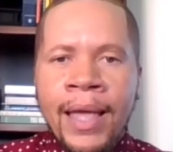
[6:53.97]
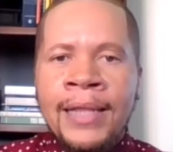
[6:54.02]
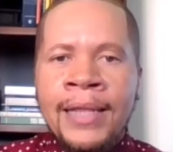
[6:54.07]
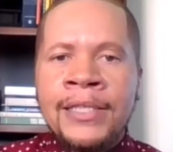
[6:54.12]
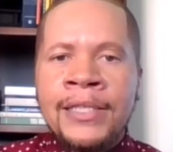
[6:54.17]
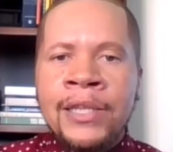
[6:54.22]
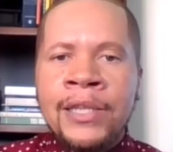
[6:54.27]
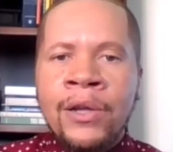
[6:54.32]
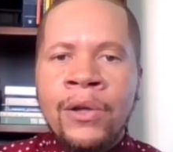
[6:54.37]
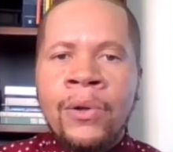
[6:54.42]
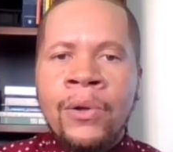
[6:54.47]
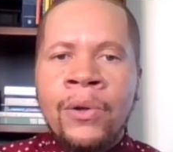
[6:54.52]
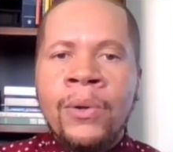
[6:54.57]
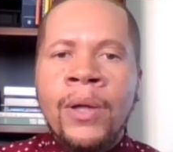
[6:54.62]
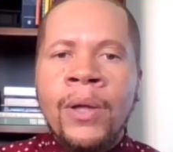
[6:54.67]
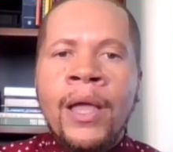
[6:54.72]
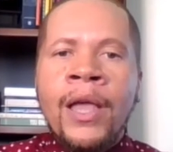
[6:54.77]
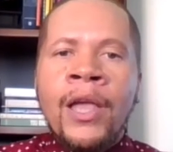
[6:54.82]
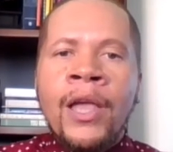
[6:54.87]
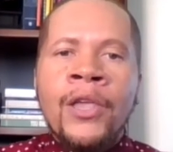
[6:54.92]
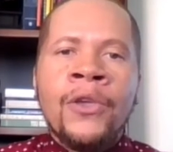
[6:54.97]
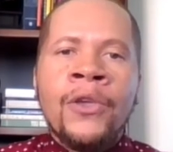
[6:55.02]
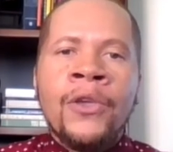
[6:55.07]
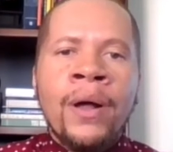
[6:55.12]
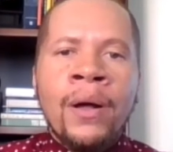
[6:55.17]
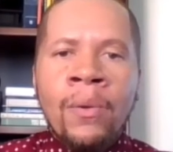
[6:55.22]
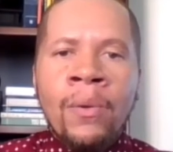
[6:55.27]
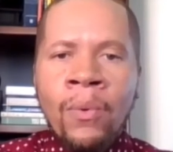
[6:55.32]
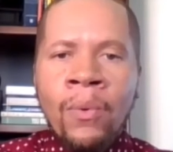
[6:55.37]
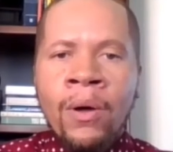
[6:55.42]
And so you
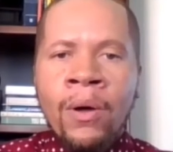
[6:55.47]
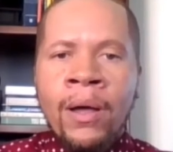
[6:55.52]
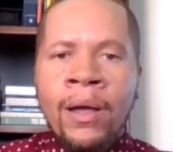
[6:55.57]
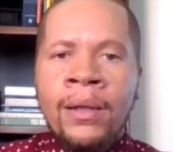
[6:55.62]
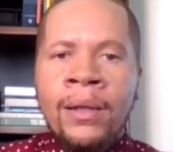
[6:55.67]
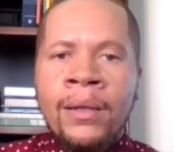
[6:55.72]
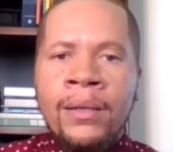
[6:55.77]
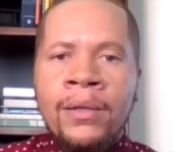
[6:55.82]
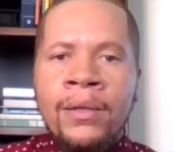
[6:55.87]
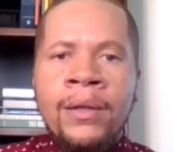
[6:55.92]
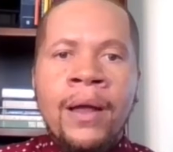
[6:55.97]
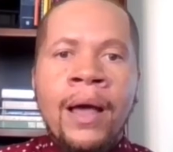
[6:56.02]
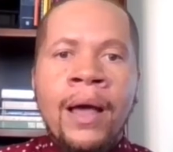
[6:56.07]
don't want,